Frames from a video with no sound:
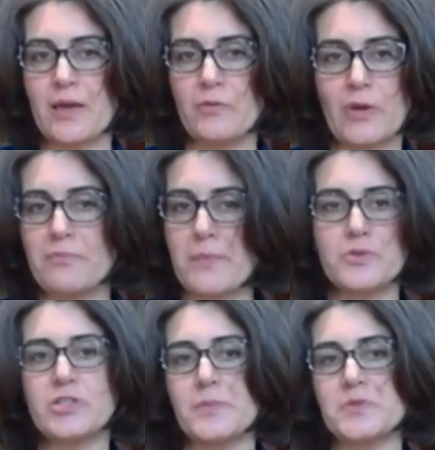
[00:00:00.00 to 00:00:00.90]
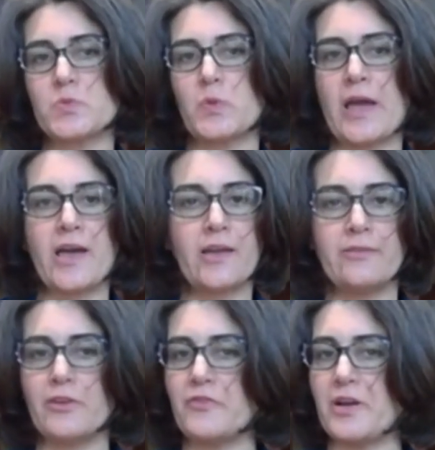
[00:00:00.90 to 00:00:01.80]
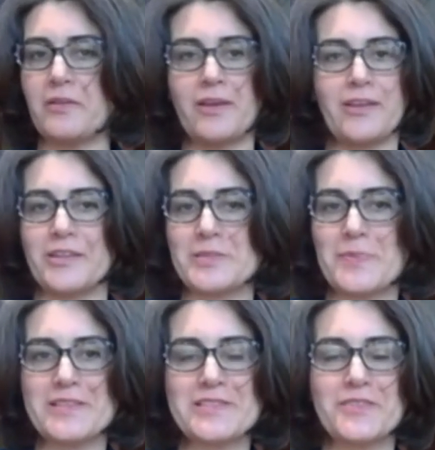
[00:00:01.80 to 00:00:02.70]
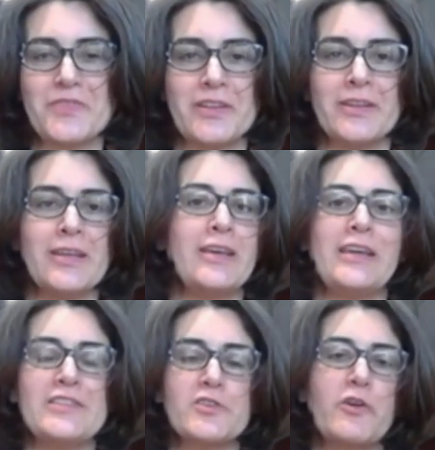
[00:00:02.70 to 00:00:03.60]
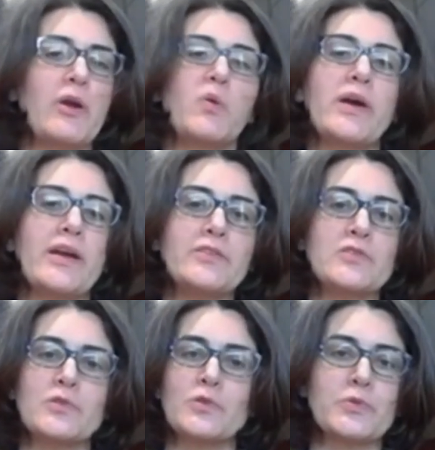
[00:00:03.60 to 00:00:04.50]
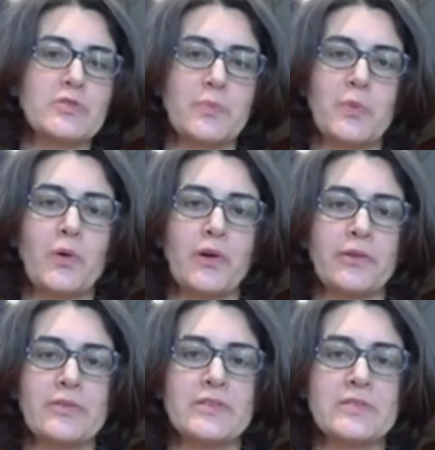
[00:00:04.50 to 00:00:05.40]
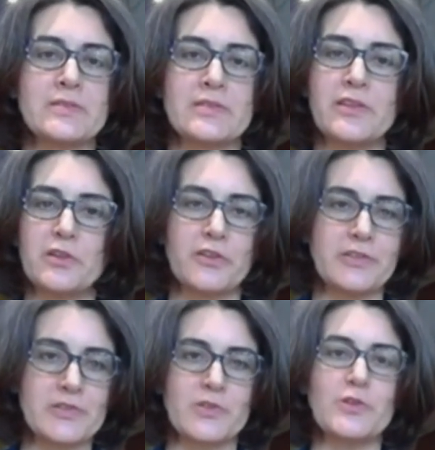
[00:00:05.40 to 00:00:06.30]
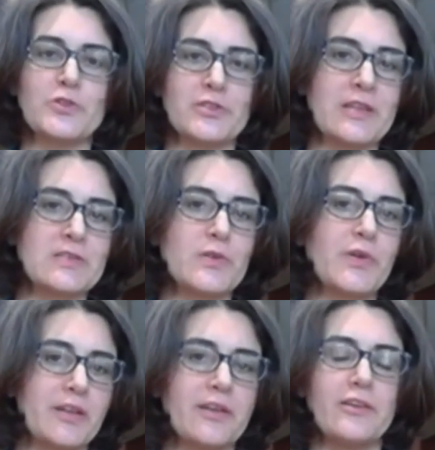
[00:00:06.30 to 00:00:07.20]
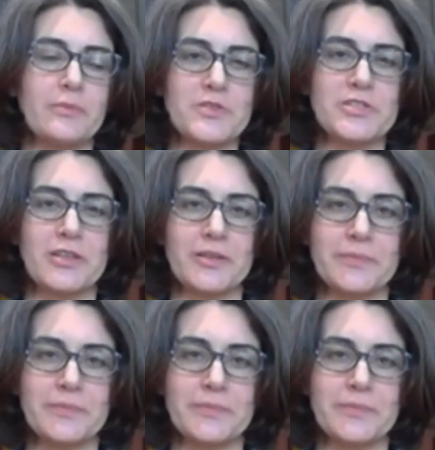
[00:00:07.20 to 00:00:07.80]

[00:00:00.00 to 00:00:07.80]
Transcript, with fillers: we have memberships, and they're very inexpensive, and it's a great way to support this singular institution that's located here in Michigan.